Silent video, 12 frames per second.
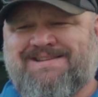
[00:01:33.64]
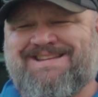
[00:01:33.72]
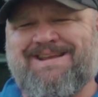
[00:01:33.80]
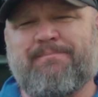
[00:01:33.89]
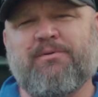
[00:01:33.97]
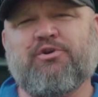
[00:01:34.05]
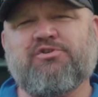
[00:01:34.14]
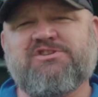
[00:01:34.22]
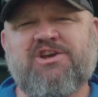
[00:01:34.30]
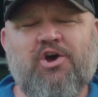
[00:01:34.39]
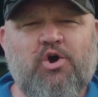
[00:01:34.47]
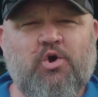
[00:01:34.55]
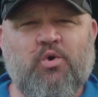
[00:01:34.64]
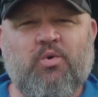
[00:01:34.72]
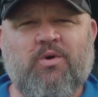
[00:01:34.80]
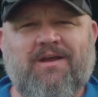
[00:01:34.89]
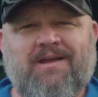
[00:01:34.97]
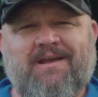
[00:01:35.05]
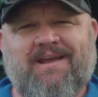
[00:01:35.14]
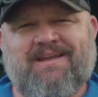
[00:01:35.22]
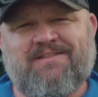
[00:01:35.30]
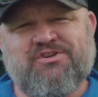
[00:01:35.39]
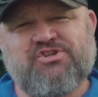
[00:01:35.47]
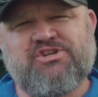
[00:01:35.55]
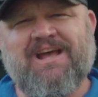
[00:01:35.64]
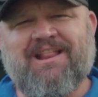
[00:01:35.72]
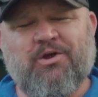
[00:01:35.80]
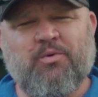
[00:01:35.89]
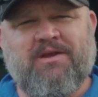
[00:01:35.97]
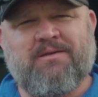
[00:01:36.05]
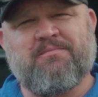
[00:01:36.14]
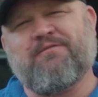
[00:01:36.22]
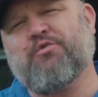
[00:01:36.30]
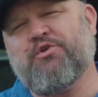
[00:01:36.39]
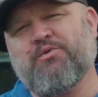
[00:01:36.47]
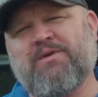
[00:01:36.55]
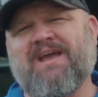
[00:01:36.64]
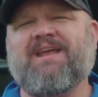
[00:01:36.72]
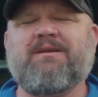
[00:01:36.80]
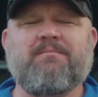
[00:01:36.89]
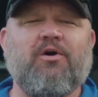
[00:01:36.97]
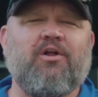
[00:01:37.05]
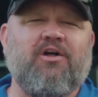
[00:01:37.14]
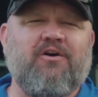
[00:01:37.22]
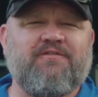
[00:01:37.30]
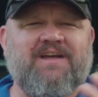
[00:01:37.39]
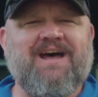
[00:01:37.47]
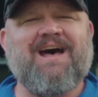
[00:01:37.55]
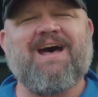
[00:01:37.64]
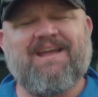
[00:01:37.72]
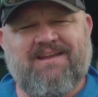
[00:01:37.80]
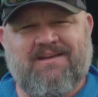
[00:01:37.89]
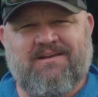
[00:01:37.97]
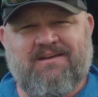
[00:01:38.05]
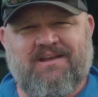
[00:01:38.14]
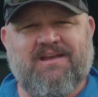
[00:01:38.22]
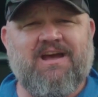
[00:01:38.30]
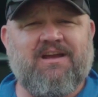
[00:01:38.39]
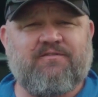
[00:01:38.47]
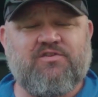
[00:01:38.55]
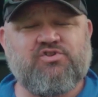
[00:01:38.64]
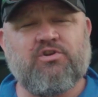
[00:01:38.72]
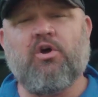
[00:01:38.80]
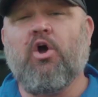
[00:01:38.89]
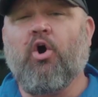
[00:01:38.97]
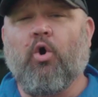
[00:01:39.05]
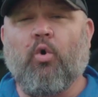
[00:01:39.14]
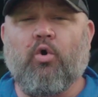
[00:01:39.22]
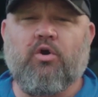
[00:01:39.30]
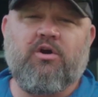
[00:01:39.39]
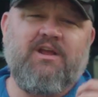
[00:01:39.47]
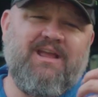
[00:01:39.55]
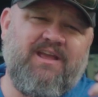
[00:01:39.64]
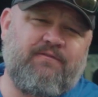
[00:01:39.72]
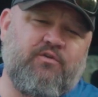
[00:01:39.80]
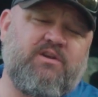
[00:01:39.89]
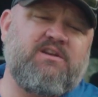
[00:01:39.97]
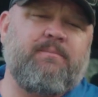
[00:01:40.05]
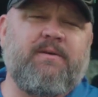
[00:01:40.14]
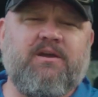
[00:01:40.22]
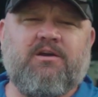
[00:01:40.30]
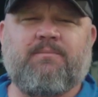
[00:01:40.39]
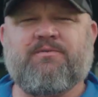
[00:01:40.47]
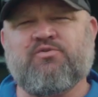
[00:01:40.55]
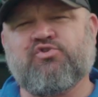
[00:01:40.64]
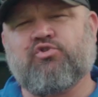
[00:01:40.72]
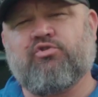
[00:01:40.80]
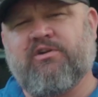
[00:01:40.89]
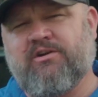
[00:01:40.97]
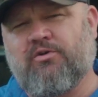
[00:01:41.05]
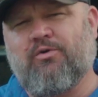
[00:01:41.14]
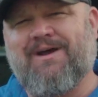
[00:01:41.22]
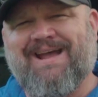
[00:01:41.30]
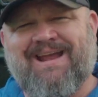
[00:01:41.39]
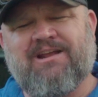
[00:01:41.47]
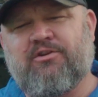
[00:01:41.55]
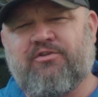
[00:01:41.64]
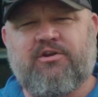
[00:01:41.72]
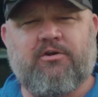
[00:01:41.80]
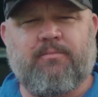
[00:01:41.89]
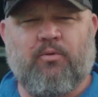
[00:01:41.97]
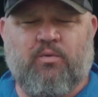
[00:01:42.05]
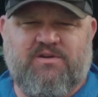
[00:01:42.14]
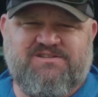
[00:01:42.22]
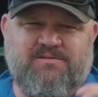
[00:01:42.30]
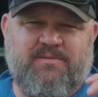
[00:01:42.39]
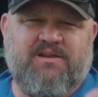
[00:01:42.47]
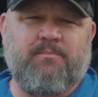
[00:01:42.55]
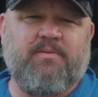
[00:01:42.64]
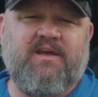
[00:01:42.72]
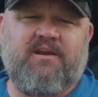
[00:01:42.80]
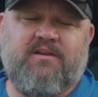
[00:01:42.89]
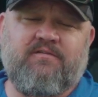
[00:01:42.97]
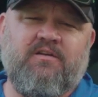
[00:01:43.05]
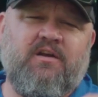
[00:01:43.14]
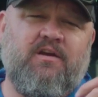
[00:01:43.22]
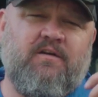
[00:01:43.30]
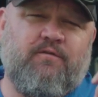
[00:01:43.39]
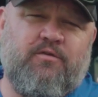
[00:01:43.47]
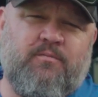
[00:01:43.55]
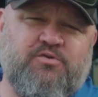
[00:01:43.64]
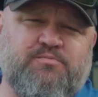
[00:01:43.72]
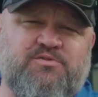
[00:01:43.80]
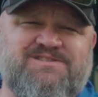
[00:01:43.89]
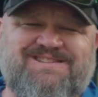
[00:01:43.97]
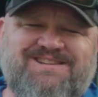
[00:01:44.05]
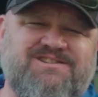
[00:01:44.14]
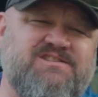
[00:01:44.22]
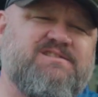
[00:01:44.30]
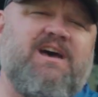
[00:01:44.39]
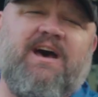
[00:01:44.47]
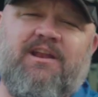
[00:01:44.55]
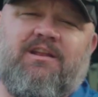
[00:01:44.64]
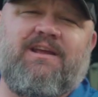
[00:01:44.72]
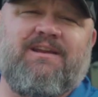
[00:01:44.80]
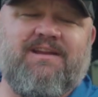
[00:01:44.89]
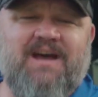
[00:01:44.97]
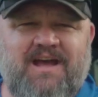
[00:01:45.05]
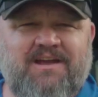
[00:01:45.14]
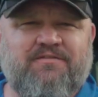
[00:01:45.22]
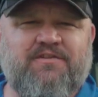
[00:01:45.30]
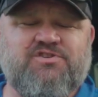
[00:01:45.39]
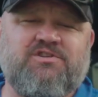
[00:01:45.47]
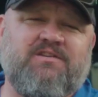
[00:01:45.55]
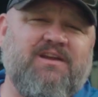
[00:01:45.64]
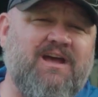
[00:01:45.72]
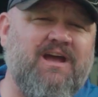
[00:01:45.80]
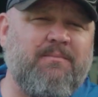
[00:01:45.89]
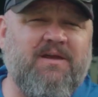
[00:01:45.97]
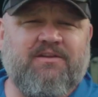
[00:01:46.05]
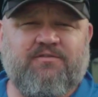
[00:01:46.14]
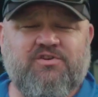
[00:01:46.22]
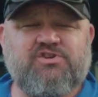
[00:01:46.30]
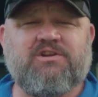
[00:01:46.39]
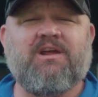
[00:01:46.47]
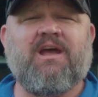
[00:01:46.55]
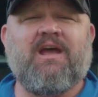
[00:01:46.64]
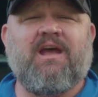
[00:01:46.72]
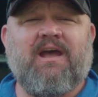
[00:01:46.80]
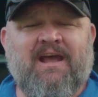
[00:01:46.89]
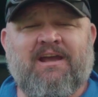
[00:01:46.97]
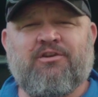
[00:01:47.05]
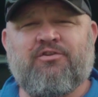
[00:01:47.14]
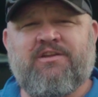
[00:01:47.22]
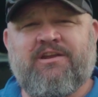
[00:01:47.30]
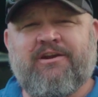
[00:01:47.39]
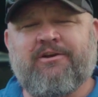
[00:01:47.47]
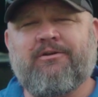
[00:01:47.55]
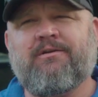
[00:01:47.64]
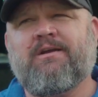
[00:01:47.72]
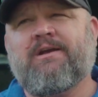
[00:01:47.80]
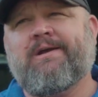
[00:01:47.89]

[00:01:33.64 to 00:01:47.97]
dip your toe in the shallow end before you cannonball off the high end in kayak fishing, or if you need to pick up those critical Angler of the Year points to be competitive for the most prestigious title in kayak fishing, the Kayak Bass Fishing Angler of the Year,